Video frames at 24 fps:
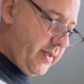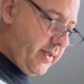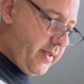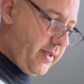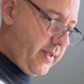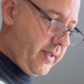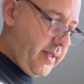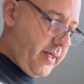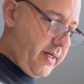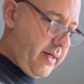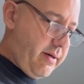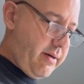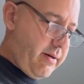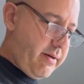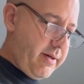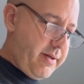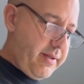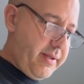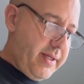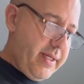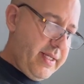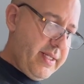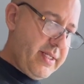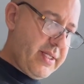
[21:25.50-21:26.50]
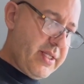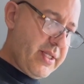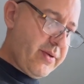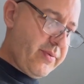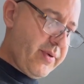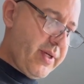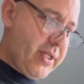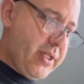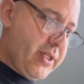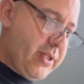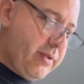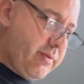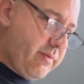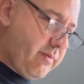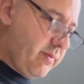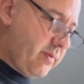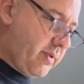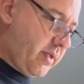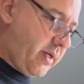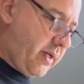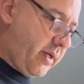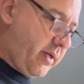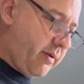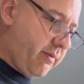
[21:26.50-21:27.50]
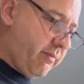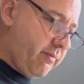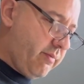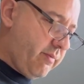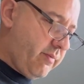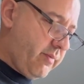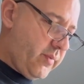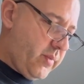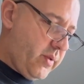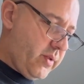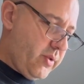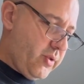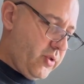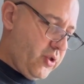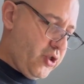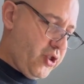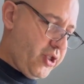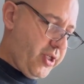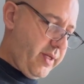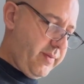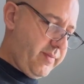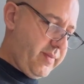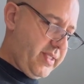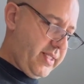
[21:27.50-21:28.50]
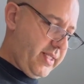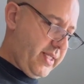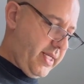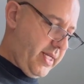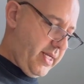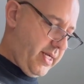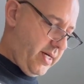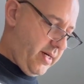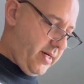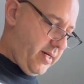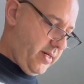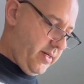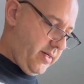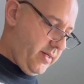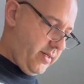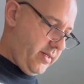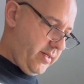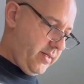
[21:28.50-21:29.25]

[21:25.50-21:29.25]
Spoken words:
there are these 3 gems in here.